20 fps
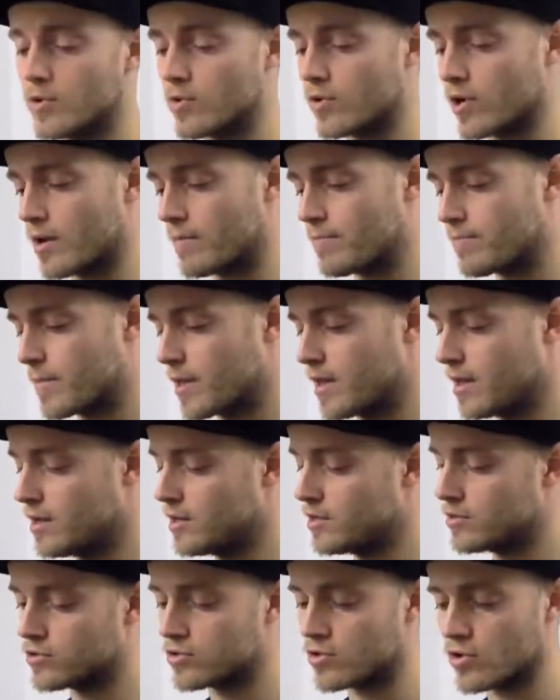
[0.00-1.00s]
Okay?
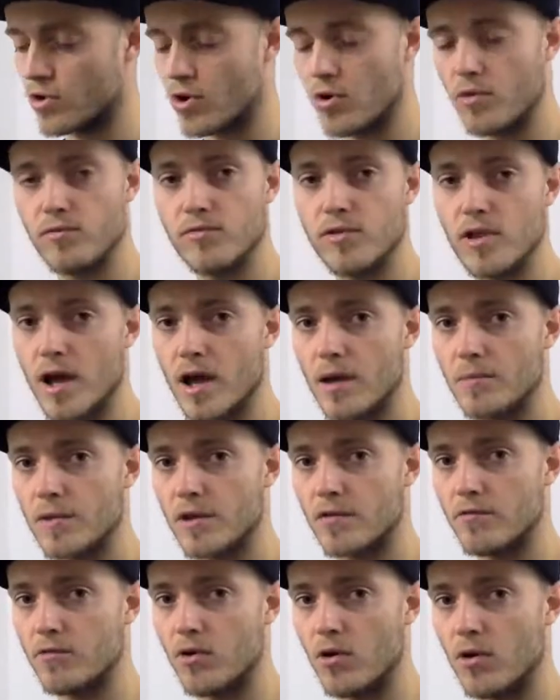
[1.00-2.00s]
So no
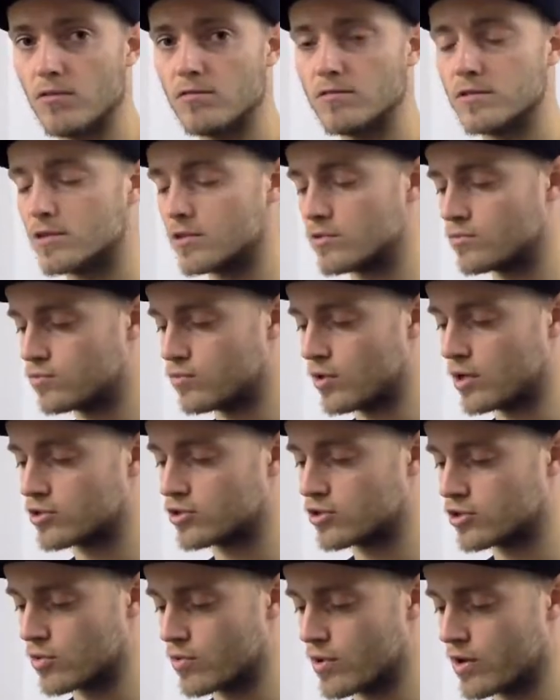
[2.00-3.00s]
flam involved
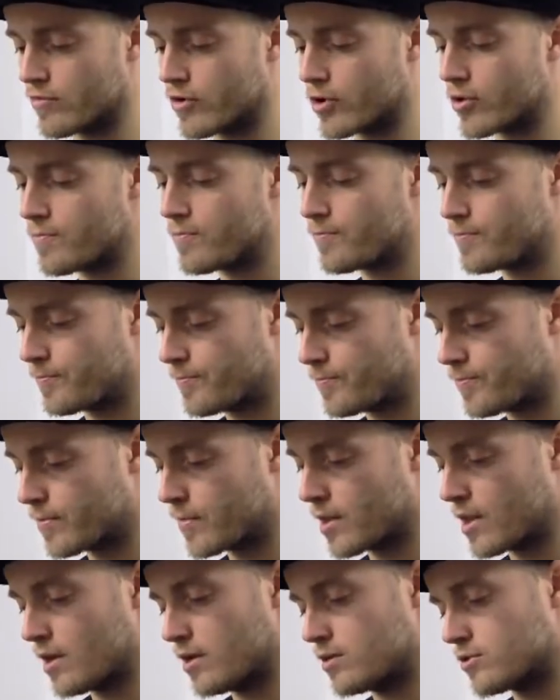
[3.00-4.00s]
whatsoever.
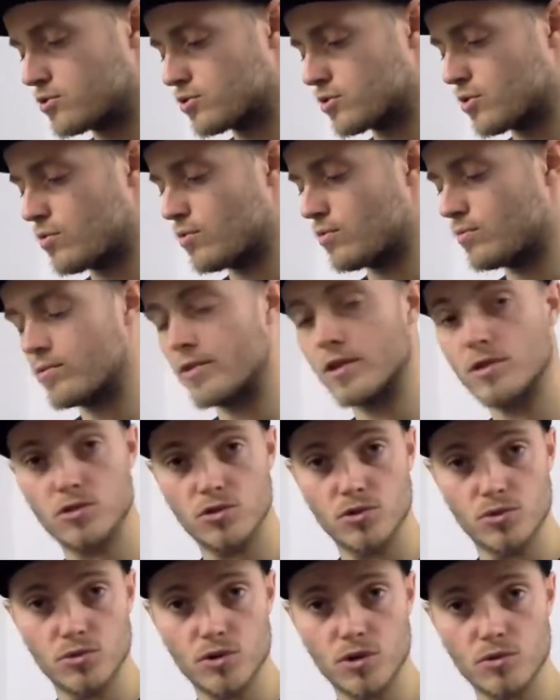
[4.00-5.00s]
So the
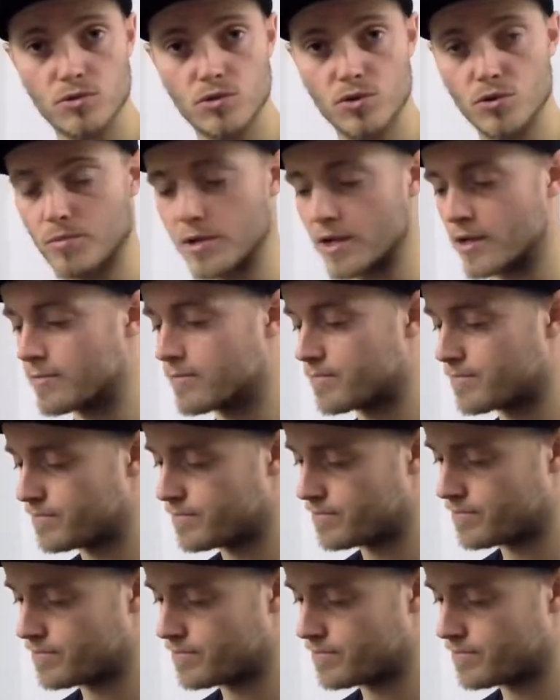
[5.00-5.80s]
2-note grouping.